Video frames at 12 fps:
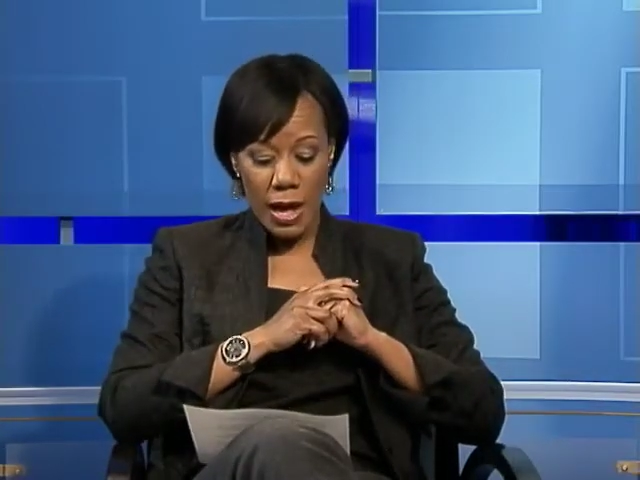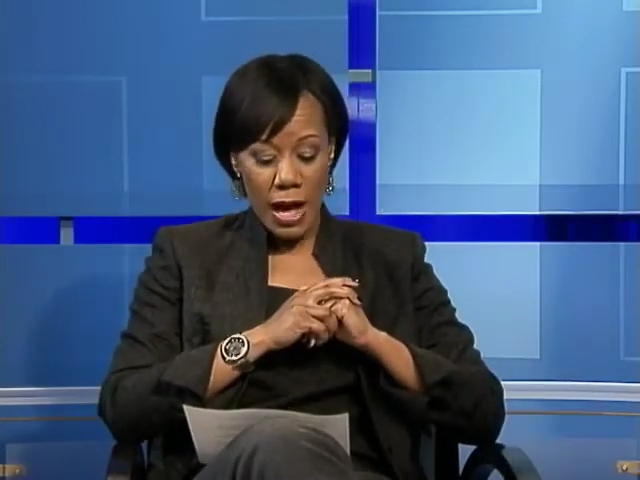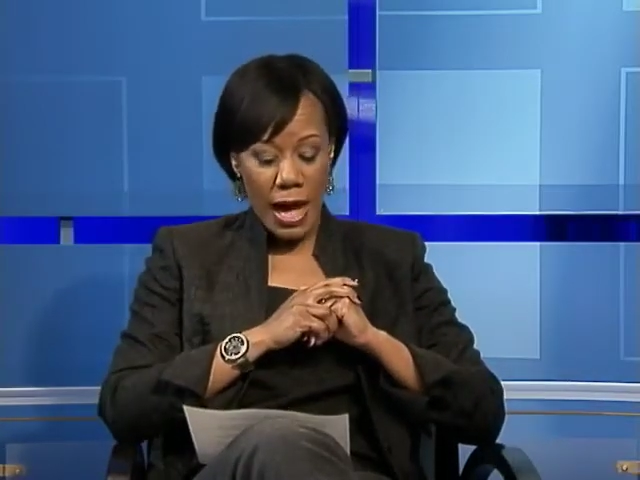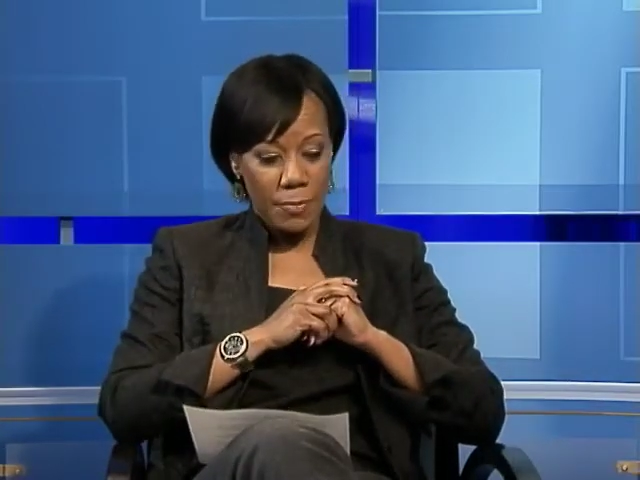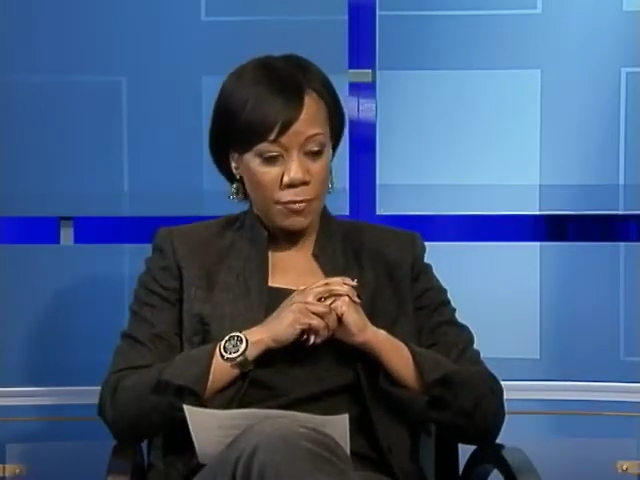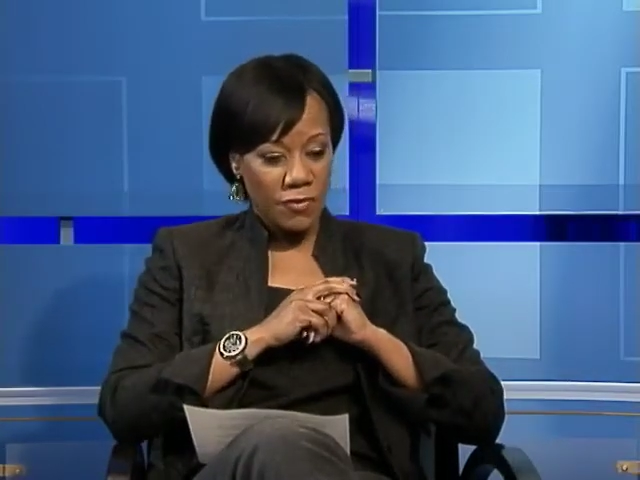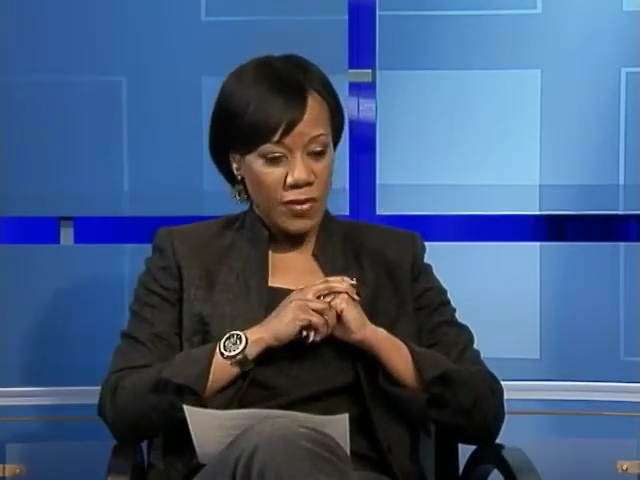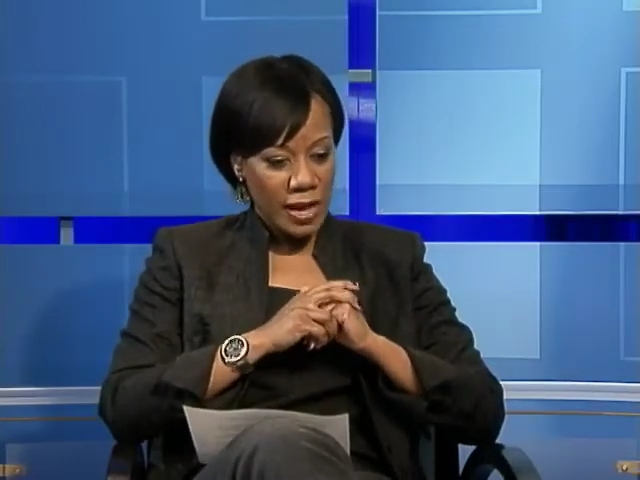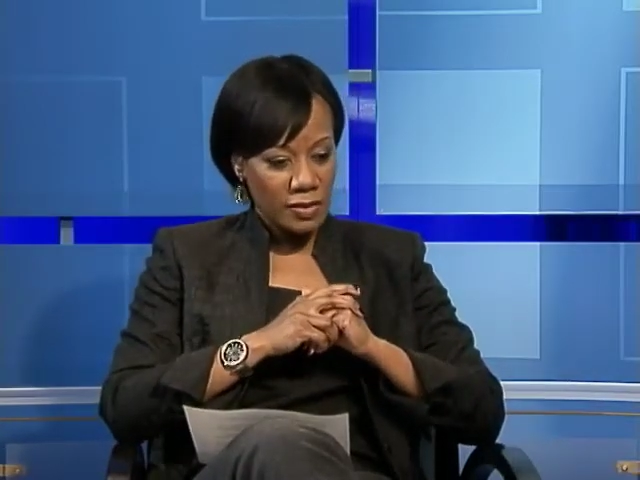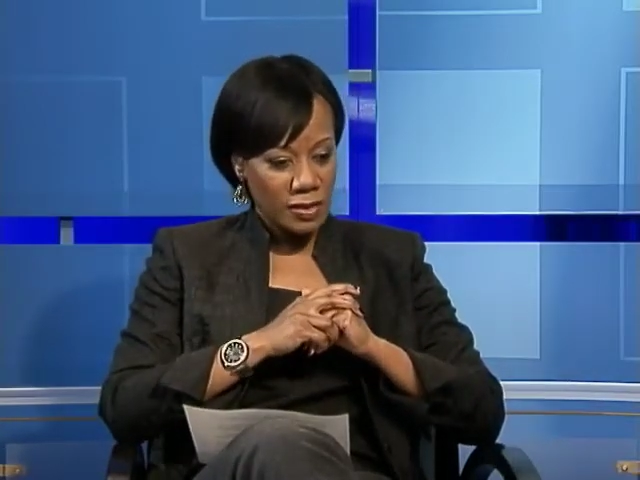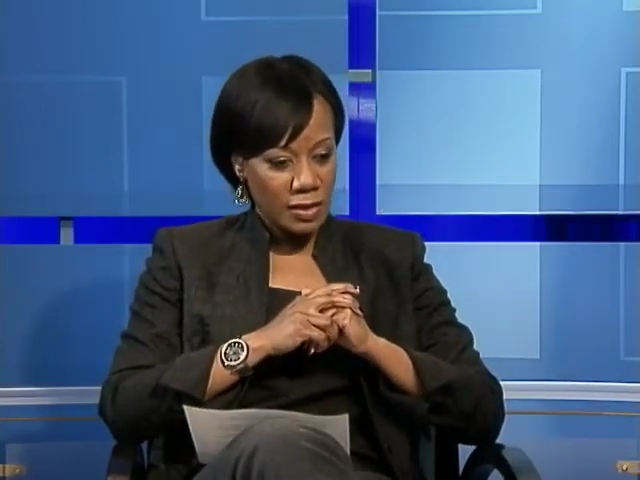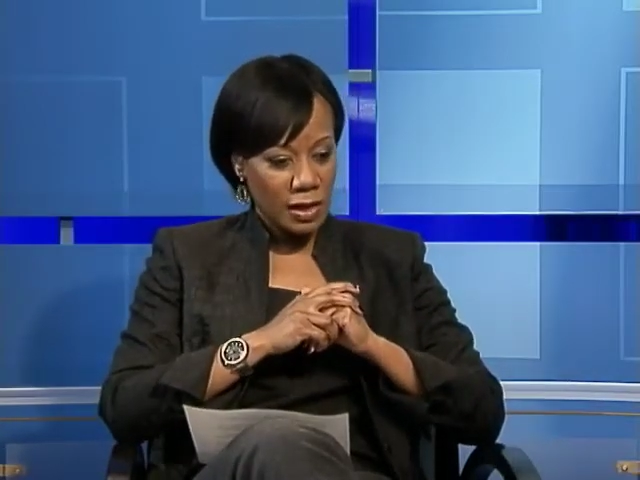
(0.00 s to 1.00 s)
I'm
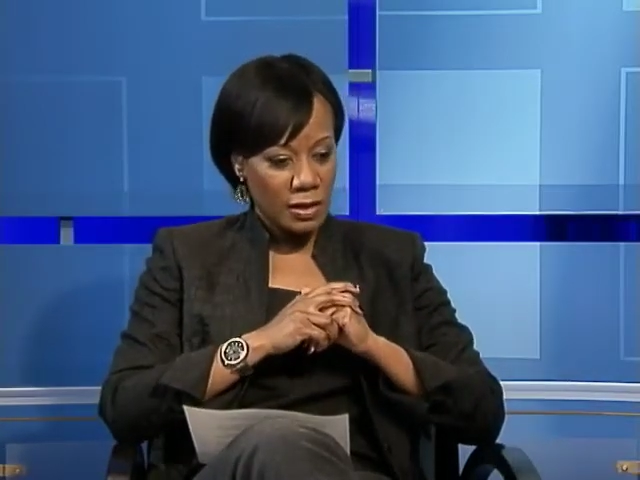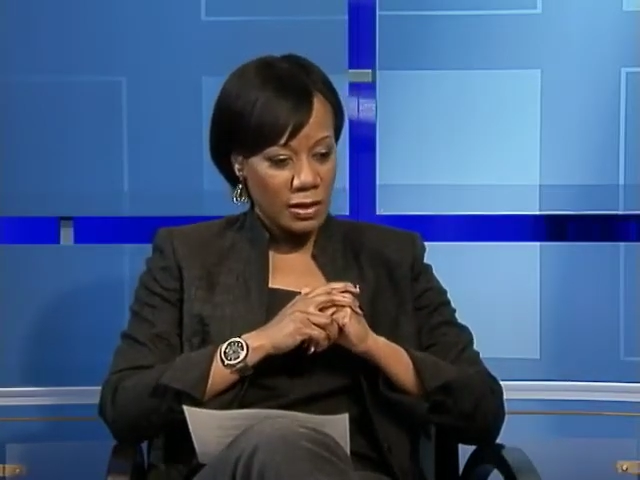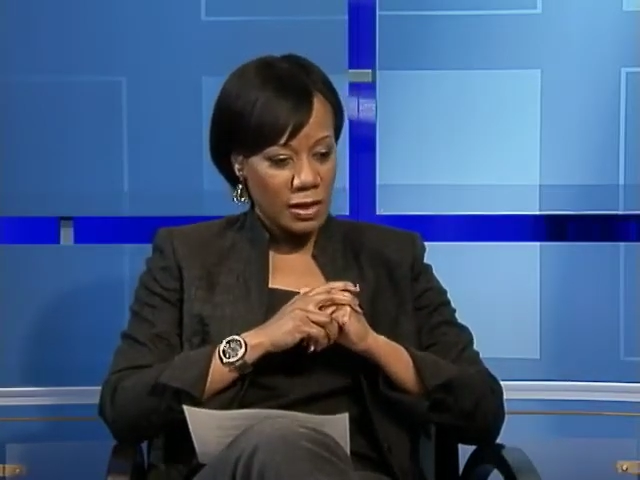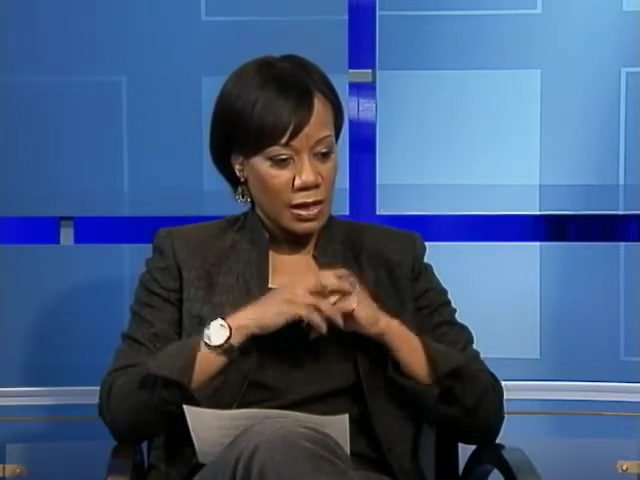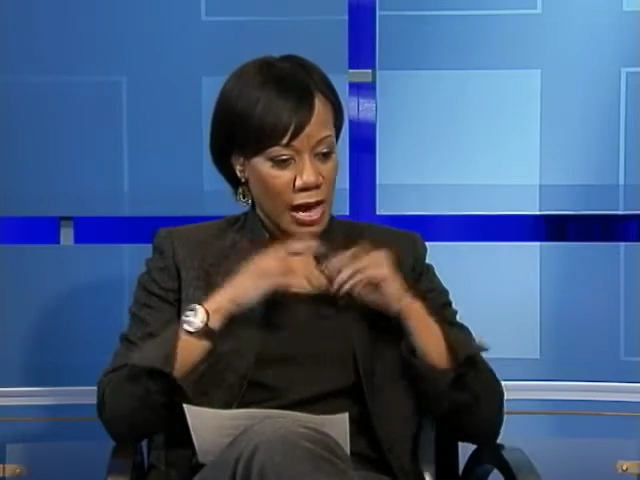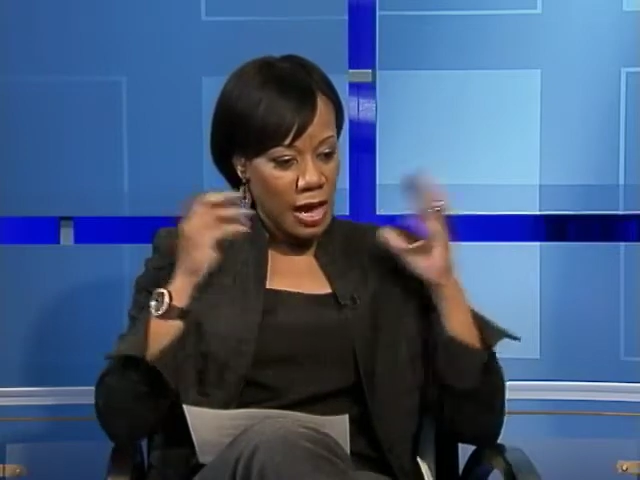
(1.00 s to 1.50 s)
fascinated and